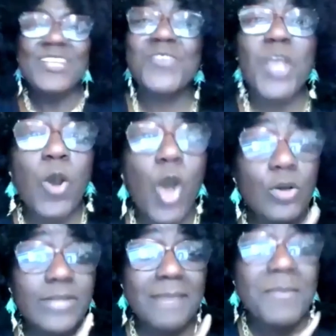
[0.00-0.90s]
So yes,
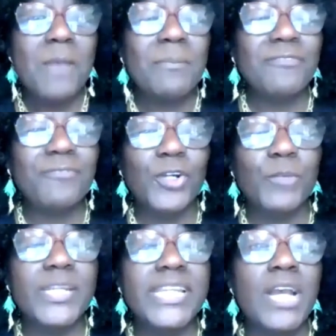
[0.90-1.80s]
hold up. Before
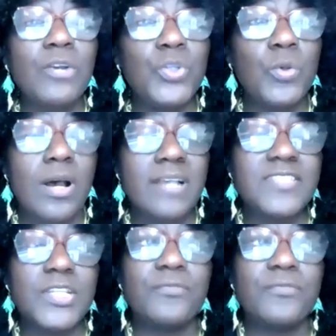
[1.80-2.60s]
we go, you also,